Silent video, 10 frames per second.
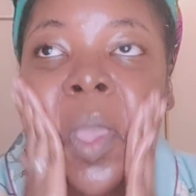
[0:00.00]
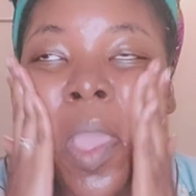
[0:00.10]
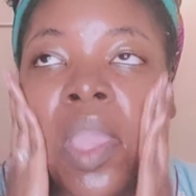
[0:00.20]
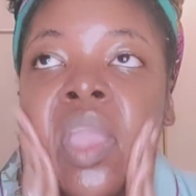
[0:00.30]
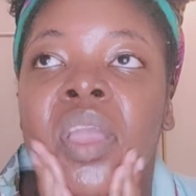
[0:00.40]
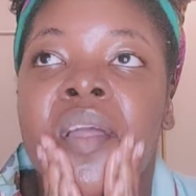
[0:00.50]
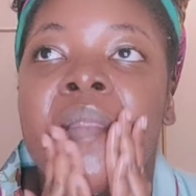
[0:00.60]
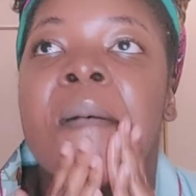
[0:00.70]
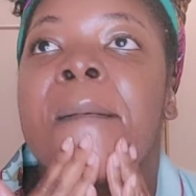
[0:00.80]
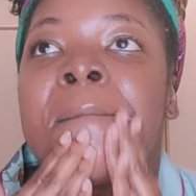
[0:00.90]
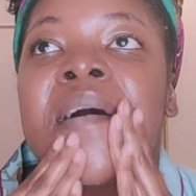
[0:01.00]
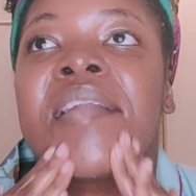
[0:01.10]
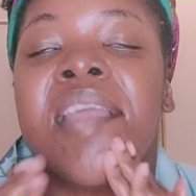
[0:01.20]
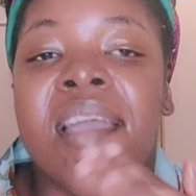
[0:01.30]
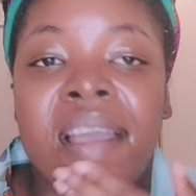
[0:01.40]
And my
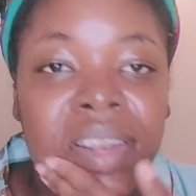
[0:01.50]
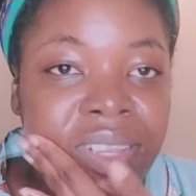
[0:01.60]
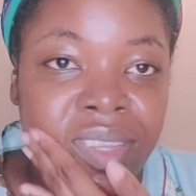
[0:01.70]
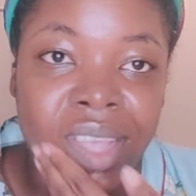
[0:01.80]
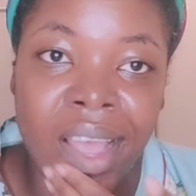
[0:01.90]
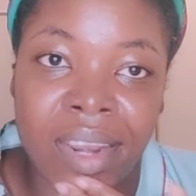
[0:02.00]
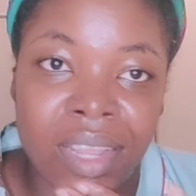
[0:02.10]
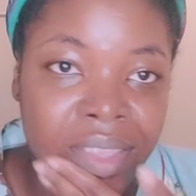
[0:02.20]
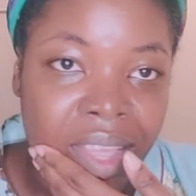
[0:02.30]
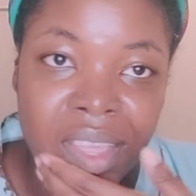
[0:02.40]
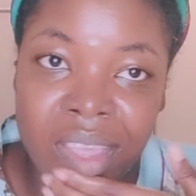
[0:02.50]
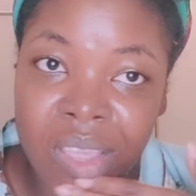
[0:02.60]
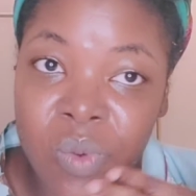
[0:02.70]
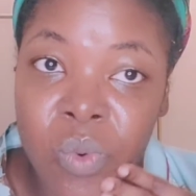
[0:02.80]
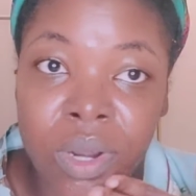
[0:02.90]
dad decided that he
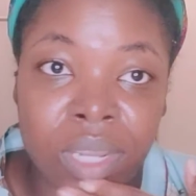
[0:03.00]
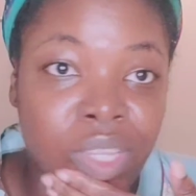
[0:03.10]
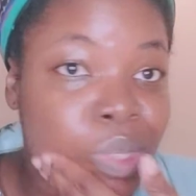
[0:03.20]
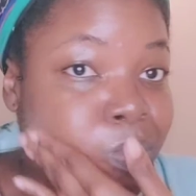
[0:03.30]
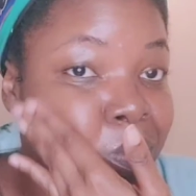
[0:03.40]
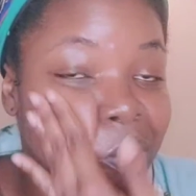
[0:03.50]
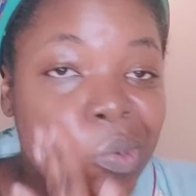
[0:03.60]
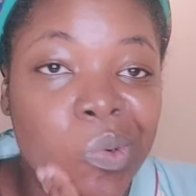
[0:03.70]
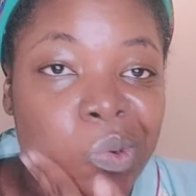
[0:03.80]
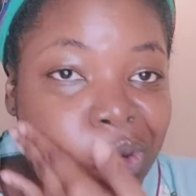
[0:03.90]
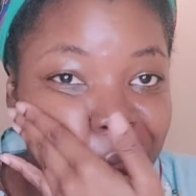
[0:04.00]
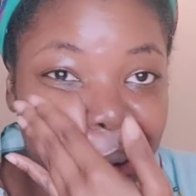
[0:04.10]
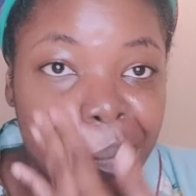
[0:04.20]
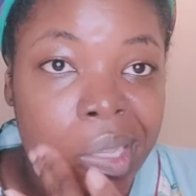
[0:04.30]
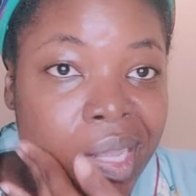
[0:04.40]
wanted to move
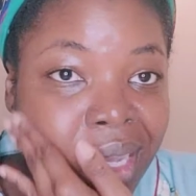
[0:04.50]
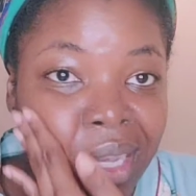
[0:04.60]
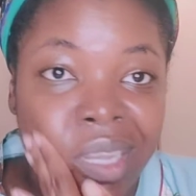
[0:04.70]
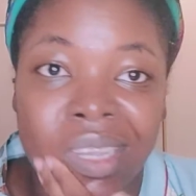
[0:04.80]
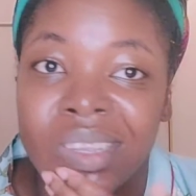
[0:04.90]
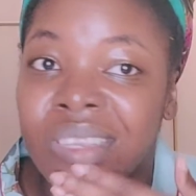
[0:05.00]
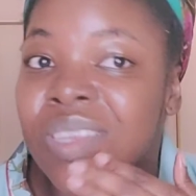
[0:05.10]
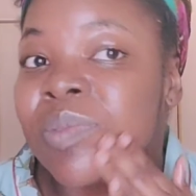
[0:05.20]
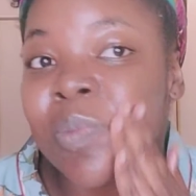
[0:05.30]
because